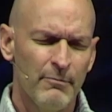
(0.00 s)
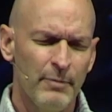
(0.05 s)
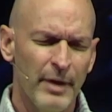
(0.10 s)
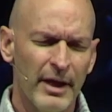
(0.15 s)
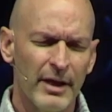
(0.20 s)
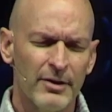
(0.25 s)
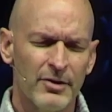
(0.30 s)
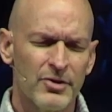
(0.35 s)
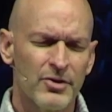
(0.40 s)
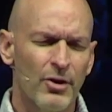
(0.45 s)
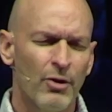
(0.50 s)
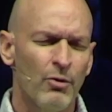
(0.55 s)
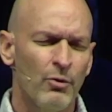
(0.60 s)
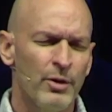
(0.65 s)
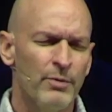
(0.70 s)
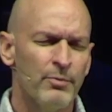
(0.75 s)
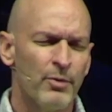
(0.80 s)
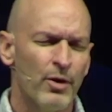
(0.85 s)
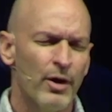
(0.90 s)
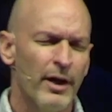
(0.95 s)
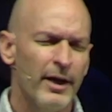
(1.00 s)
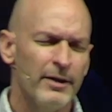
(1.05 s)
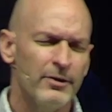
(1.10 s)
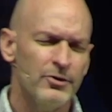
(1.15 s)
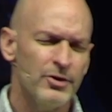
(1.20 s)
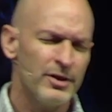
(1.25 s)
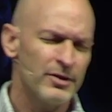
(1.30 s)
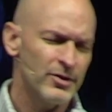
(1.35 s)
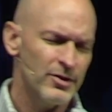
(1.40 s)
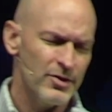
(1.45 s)
Make it so, we pray
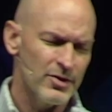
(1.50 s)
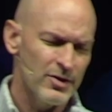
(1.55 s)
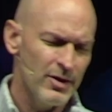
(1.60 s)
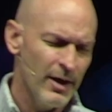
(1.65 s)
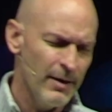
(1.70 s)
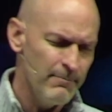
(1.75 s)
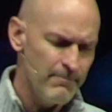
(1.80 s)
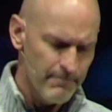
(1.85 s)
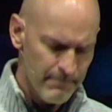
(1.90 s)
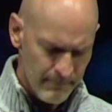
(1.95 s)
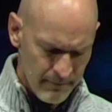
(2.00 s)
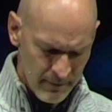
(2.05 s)
in Jesus' name.